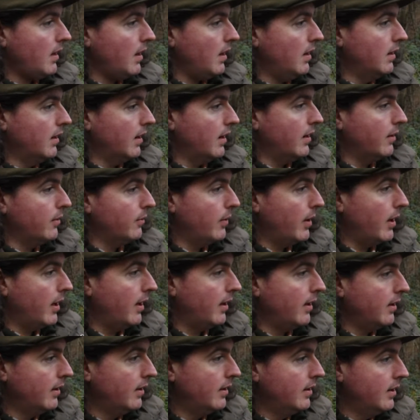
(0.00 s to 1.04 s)
I'm going to
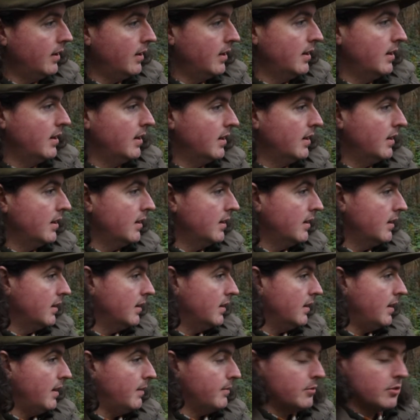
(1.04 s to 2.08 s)

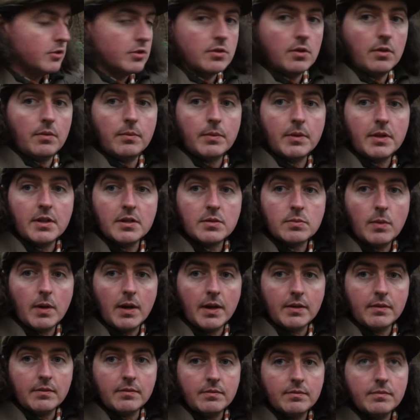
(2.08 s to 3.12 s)
keep just on with this
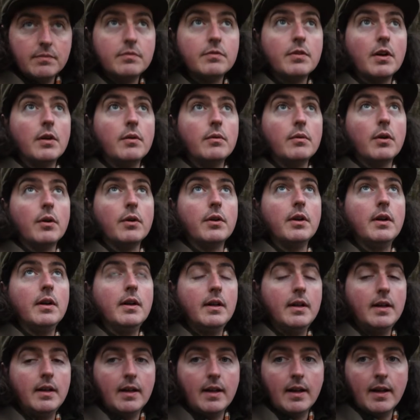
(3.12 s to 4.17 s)
one float rod,
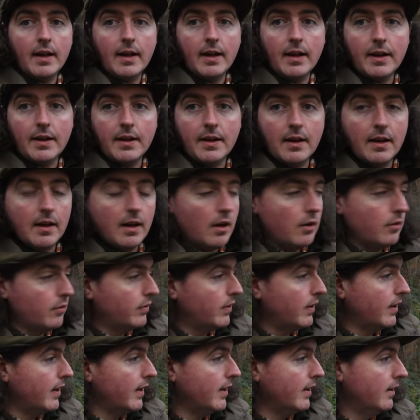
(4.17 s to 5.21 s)
and
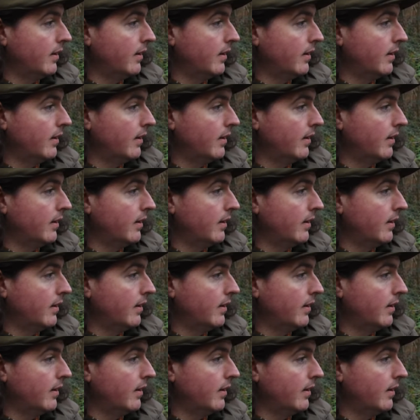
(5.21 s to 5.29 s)
hopefully